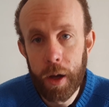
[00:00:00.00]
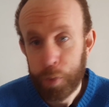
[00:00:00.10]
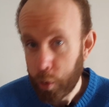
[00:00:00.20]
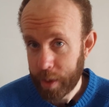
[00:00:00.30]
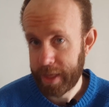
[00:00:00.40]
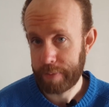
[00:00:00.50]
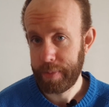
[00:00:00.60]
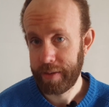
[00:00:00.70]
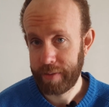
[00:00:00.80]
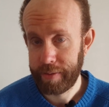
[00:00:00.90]
So what that
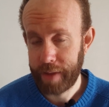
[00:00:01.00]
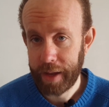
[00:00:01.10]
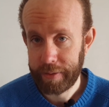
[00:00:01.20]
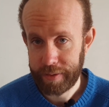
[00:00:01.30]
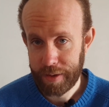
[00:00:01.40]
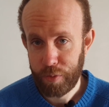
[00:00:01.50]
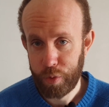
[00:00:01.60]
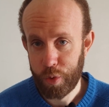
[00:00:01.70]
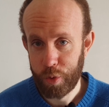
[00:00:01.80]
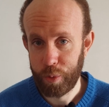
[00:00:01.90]
means is that
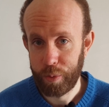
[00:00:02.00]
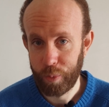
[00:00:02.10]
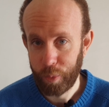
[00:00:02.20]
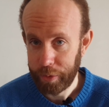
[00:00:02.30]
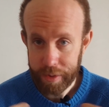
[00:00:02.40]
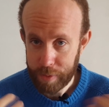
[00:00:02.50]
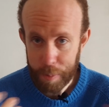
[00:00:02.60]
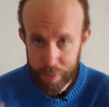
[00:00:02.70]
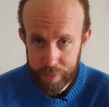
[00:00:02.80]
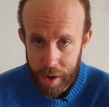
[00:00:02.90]
if you
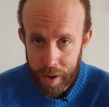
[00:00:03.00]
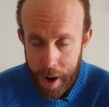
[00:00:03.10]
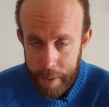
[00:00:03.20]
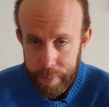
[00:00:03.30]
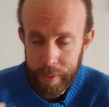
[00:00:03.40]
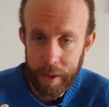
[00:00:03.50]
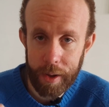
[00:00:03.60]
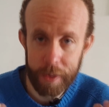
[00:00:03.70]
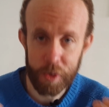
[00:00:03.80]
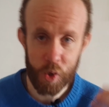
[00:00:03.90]
develop a VR app,
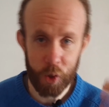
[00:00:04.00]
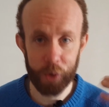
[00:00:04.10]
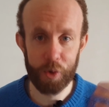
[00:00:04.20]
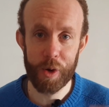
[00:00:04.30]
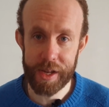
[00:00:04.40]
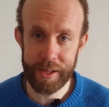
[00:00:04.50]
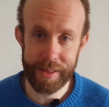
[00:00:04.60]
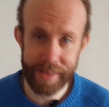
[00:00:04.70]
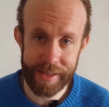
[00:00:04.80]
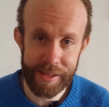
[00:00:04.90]
you not only
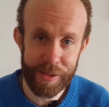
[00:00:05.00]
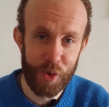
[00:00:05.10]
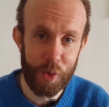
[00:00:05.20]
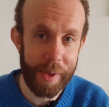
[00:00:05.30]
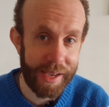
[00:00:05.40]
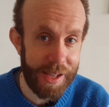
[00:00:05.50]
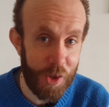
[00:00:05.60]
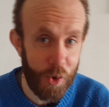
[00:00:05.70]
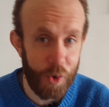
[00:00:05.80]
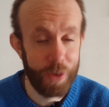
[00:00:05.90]
need to make
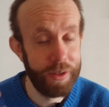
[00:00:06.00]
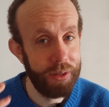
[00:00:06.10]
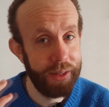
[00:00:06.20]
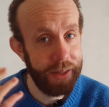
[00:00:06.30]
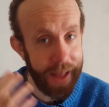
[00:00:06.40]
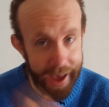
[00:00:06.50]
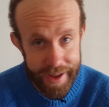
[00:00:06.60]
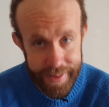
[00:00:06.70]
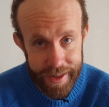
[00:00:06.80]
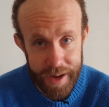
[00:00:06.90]
it do
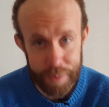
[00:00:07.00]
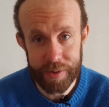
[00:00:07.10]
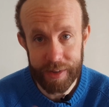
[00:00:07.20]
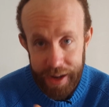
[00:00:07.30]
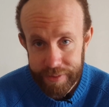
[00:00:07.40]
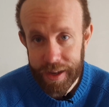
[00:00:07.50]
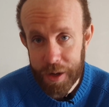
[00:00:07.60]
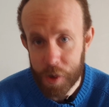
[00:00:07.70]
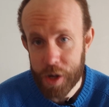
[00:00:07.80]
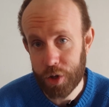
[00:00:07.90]
8 times less
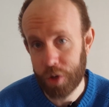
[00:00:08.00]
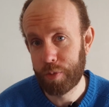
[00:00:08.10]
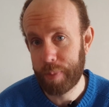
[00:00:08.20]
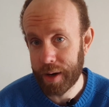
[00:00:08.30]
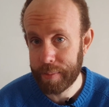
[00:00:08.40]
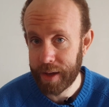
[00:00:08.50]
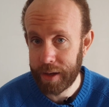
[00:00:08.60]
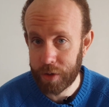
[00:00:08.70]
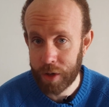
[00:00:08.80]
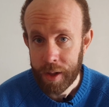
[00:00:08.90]
calculations per
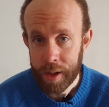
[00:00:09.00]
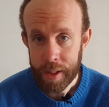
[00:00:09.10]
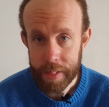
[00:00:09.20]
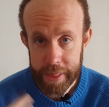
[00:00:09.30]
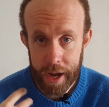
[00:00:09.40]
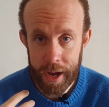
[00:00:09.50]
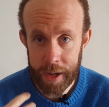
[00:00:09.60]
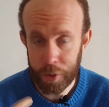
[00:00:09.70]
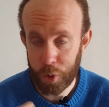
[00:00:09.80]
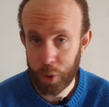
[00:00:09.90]
image
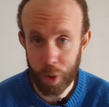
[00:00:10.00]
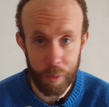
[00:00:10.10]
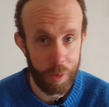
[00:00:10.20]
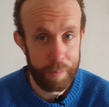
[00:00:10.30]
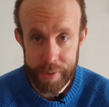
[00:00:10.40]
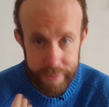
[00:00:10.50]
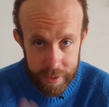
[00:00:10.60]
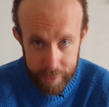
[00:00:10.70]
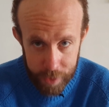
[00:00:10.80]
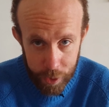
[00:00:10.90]
than a normal
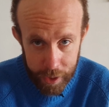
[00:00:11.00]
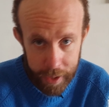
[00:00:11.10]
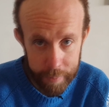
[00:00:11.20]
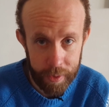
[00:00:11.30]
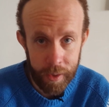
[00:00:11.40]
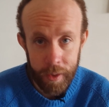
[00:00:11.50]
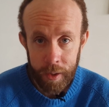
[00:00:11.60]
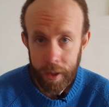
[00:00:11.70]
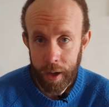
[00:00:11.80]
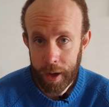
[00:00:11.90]
PC video game,
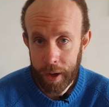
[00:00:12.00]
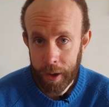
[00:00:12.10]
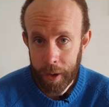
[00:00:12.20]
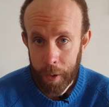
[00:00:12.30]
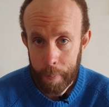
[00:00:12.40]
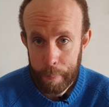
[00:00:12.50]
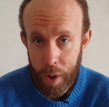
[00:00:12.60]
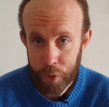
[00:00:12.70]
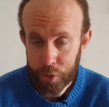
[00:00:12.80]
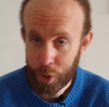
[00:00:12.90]

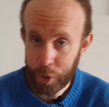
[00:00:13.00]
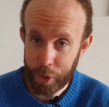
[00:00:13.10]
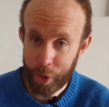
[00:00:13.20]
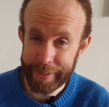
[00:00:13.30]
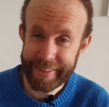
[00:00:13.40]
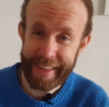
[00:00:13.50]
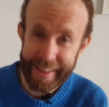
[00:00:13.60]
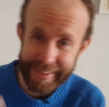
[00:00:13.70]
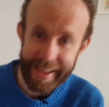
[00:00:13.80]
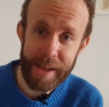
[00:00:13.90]
but another
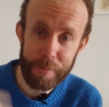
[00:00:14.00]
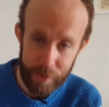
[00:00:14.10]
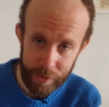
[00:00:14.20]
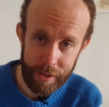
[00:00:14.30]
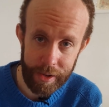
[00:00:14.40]
10 times